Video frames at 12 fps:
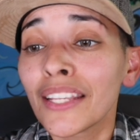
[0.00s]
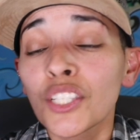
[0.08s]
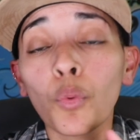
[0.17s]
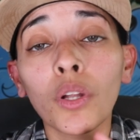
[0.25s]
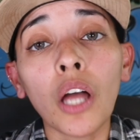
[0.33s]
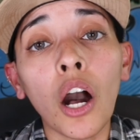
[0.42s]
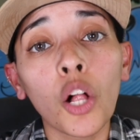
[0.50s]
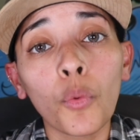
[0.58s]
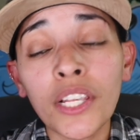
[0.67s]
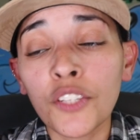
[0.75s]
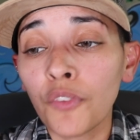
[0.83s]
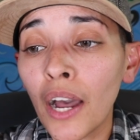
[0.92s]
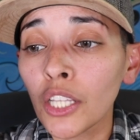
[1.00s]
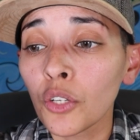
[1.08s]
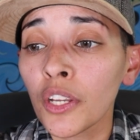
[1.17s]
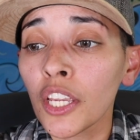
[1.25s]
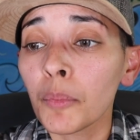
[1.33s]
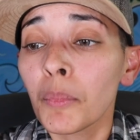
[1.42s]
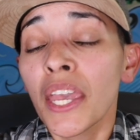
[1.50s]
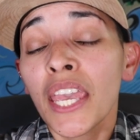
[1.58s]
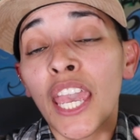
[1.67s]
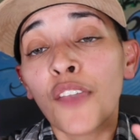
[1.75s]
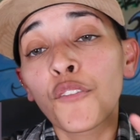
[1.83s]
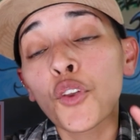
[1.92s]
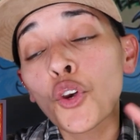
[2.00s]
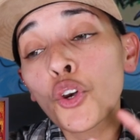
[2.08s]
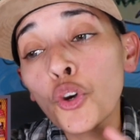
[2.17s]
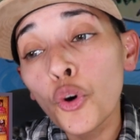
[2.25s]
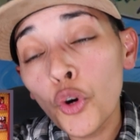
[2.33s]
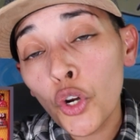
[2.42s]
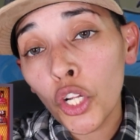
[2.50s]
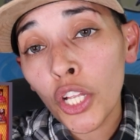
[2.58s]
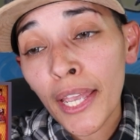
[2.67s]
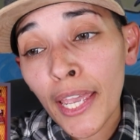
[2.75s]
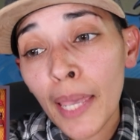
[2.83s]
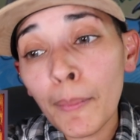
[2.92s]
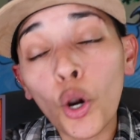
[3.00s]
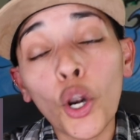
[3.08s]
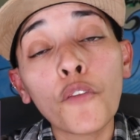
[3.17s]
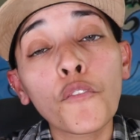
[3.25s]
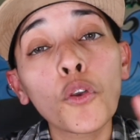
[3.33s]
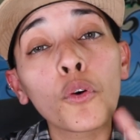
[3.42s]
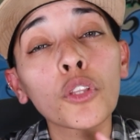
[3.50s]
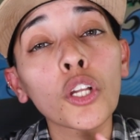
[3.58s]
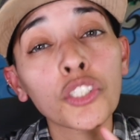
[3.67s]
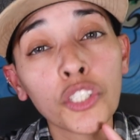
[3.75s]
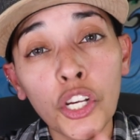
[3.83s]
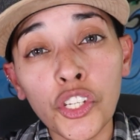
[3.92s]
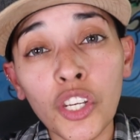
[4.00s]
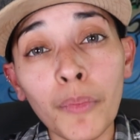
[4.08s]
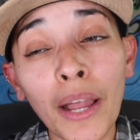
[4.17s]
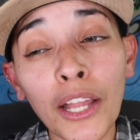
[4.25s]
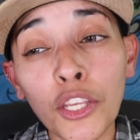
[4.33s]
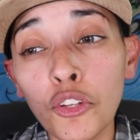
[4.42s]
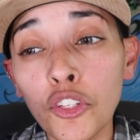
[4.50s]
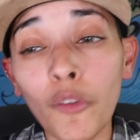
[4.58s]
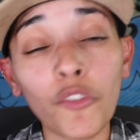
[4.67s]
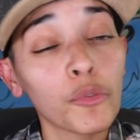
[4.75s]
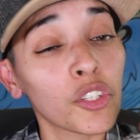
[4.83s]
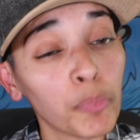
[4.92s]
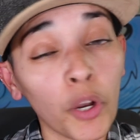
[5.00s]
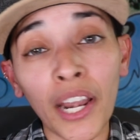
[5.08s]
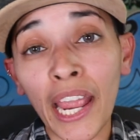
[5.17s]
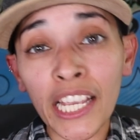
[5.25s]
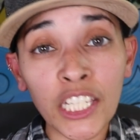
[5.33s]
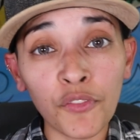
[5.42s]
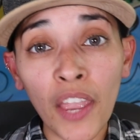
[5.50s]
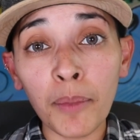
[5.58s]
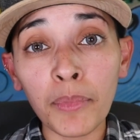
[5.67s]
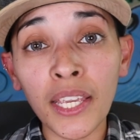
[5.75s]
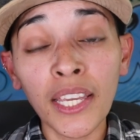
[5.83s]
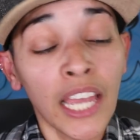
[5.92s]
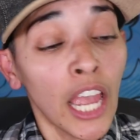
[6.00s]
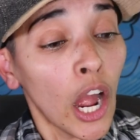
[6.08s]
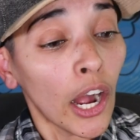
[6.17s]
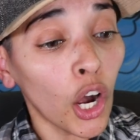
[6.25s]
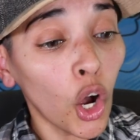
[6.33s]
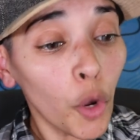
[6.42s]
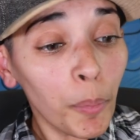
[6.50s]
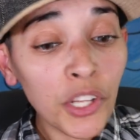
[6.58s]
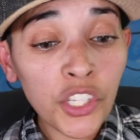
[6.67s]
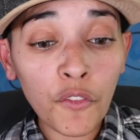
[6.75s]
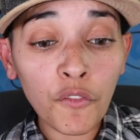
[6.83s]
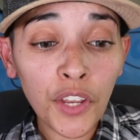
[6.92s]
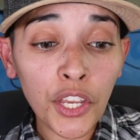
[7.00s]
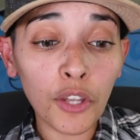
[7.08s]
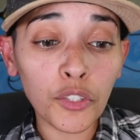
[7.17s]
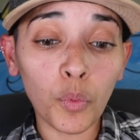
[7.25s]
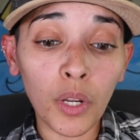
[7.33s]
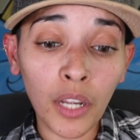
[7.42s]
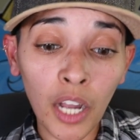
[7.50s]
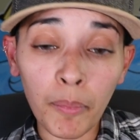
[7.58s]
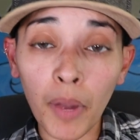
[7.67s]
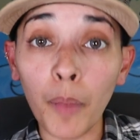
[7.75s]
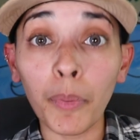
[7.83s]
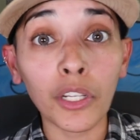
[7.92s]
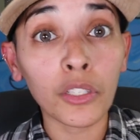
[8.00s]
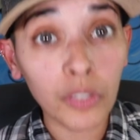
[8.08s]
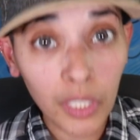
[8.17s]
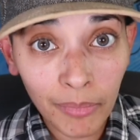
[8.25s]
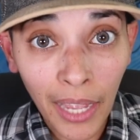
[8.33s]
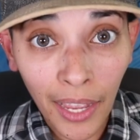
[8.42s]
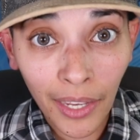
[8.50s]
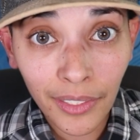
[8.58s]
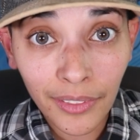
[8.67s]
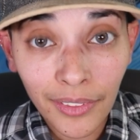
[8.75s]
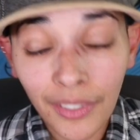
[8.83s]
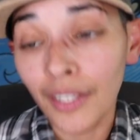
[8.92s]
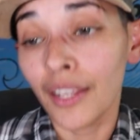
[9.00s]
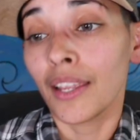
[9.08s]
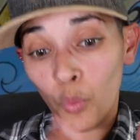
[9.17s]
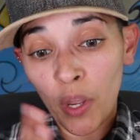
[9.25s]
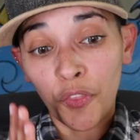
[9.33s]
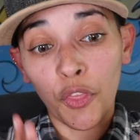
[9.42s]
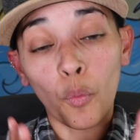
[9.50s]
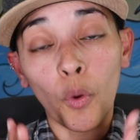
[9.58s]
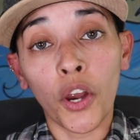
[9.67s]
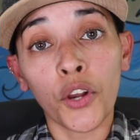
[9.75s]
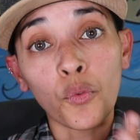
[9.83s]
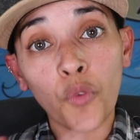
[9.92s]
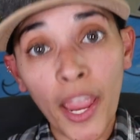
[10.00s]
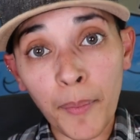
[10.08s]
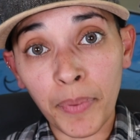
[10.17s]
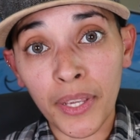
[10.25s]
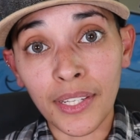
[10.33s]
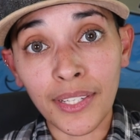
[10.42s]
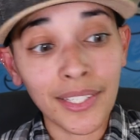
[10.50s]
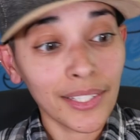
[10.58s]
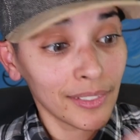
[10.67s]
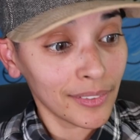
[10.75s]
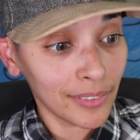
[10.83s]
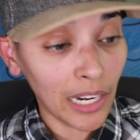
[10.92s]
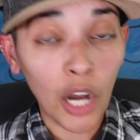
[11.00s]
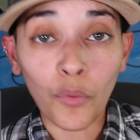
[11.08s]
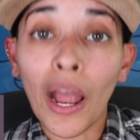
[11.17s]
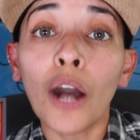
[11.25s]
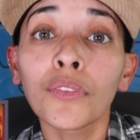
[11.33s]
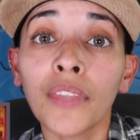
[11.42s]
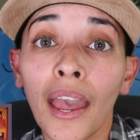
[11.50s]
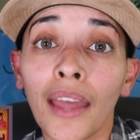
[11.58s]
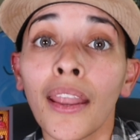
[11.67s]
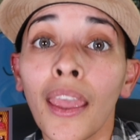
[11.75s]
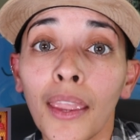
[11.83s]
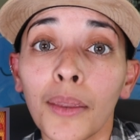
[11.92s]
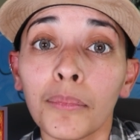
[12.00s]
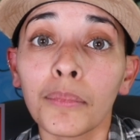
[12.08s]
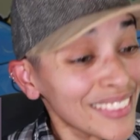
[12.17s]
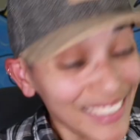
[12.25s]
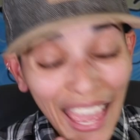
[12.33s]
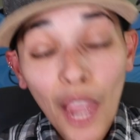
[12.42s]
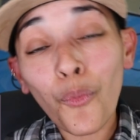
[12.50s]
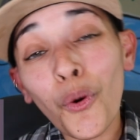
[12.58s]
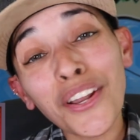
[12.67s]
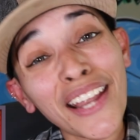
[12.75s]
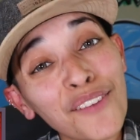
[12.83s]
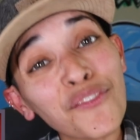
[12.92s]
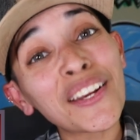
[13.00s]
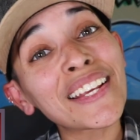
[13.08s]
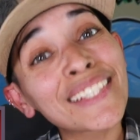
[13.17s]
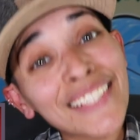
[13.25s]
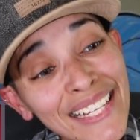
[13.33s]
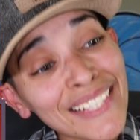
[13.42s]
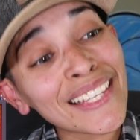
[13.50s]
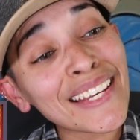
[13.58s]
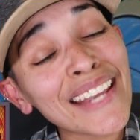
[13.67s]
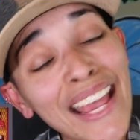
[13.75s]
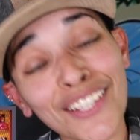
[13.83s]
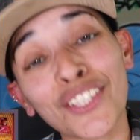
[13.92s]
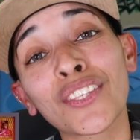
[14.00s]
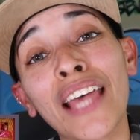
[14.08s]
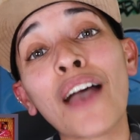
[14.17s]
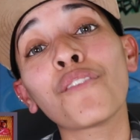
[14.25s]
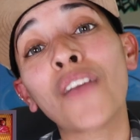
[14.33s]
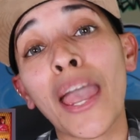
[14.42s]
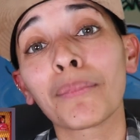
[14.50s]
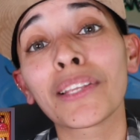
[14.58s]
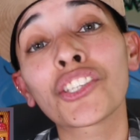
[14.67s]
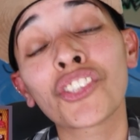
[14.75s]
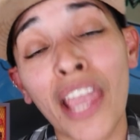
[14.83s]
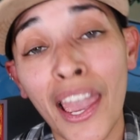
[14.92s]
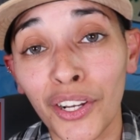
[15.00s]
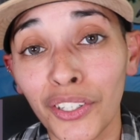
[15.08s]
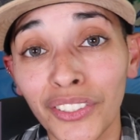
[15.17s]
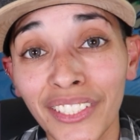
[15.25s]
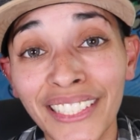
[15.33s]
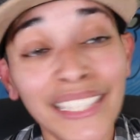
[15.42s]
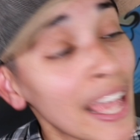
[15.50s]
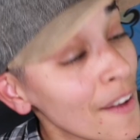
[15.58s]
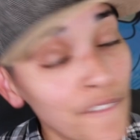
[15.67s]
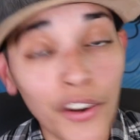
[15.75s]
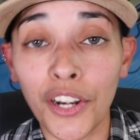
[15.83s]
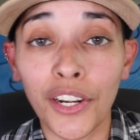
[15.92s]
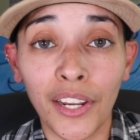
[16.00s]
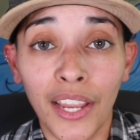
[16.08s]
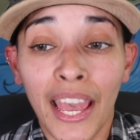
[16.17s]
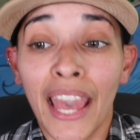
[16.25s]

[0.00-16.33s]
This will always follow him. If you Google him or if you search him on YouTube, if you just put Ace Family, a whole bunch of videos will come up, including mine, with the word rapist around that name. That word never existed next to that family's channel. Never.